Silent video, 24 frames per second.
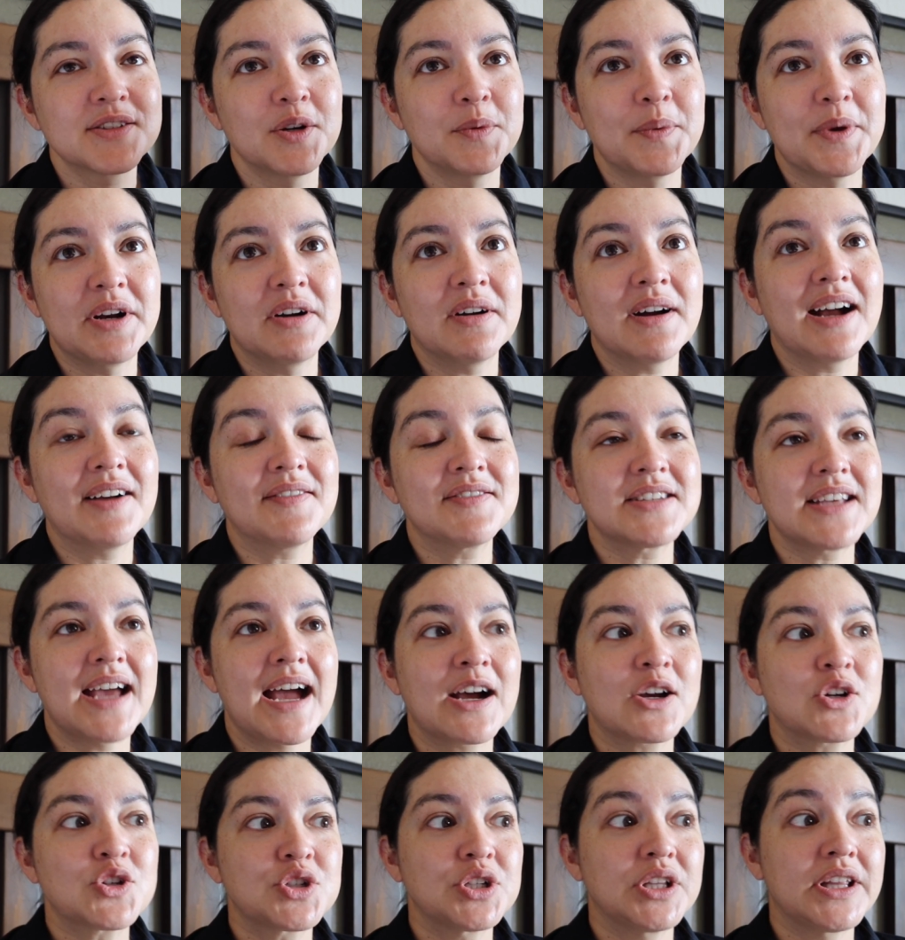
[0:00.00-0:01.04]
So we don't have to
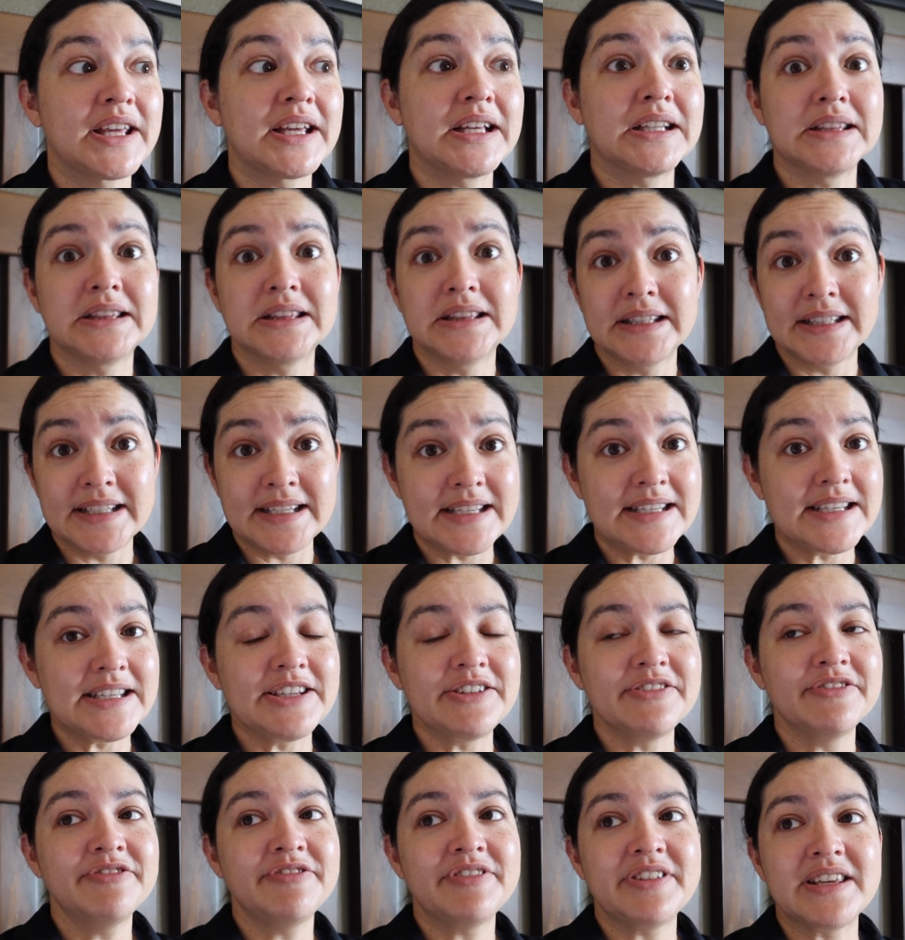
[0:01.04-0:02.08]
actually
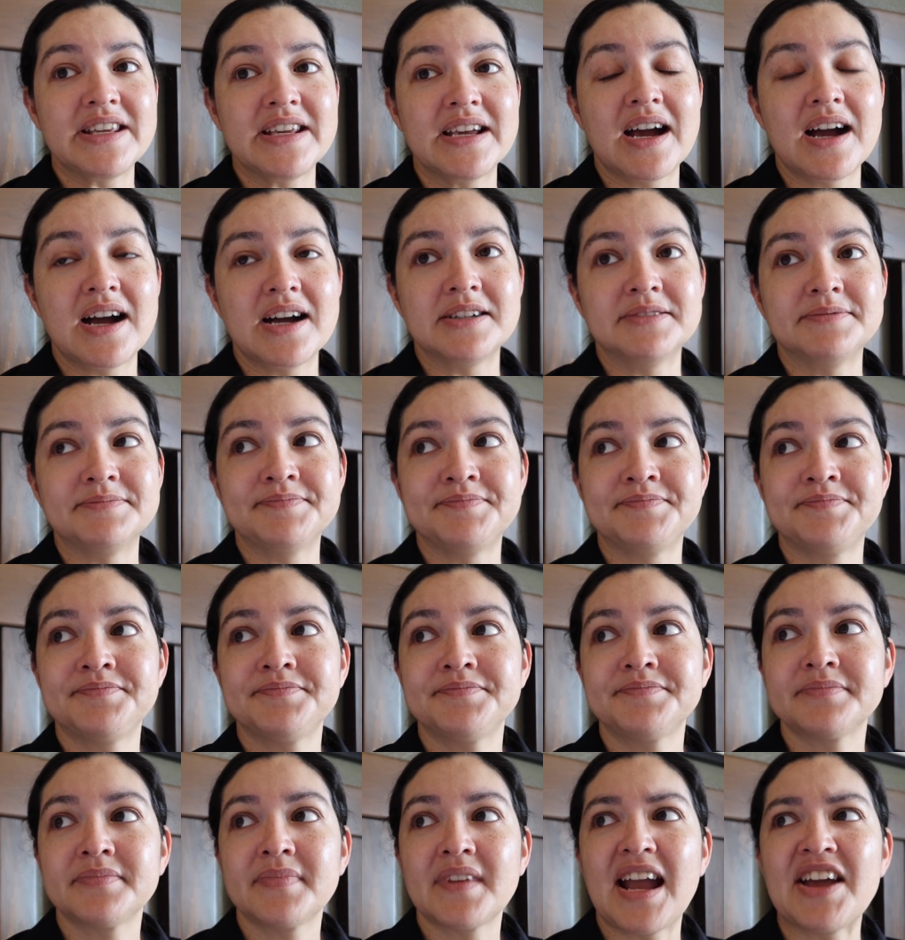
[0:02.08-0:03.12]
leave the,
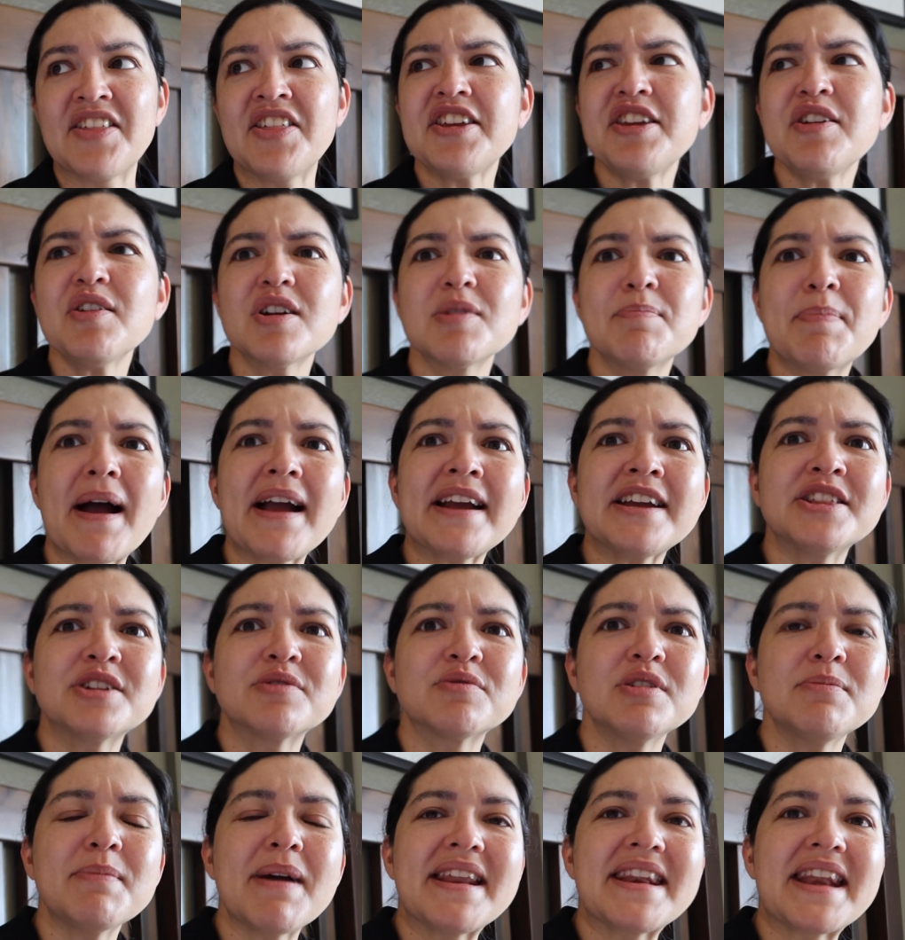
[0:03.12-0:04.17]
I think you were back in the
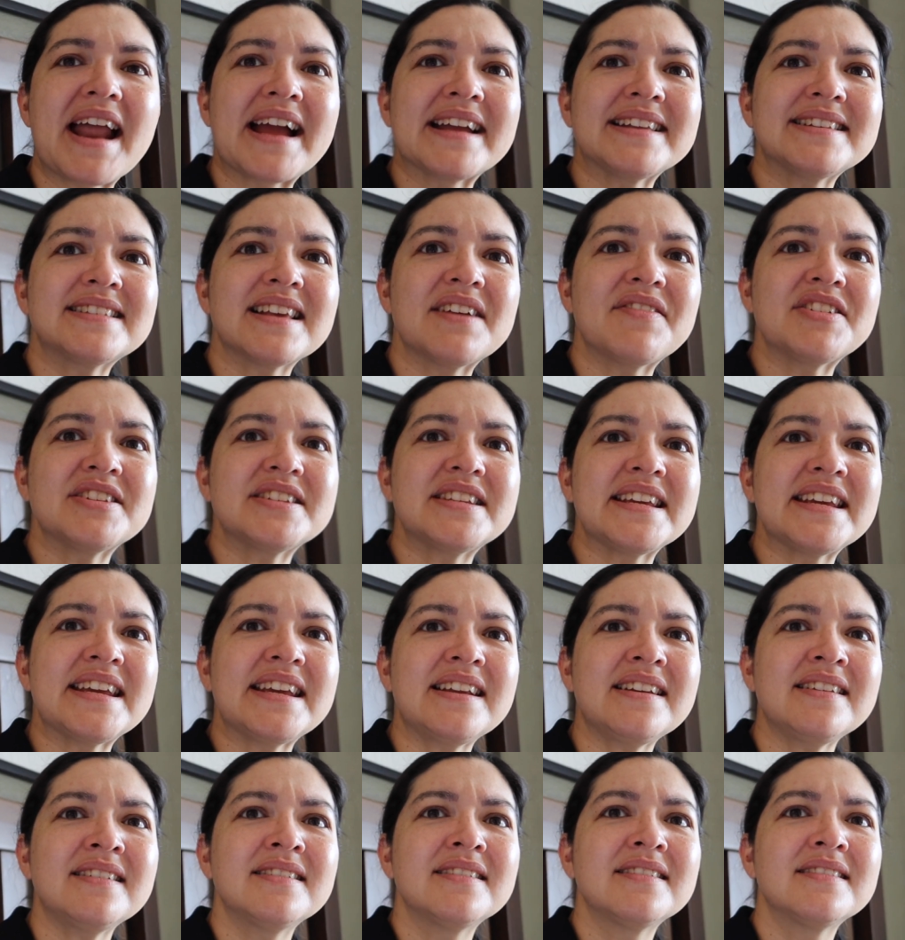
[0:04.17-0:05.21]
room at 9:17?